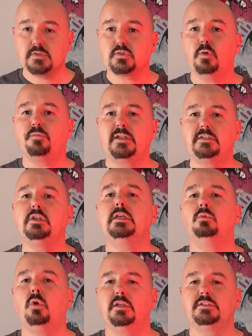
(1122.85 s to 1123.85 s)
So if I
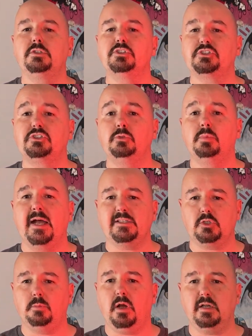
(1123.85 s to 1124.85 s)
did want to just do
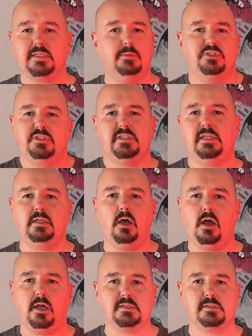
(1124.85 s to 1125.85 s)
blaster blocks, I would just hit the
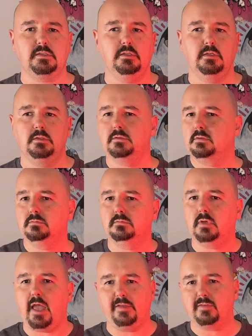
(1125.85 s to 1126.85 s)
aux
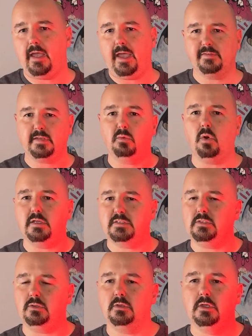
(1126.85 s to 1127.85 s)
as I want
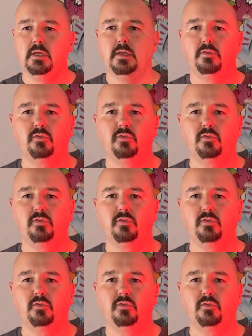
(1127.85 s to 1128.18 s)
to.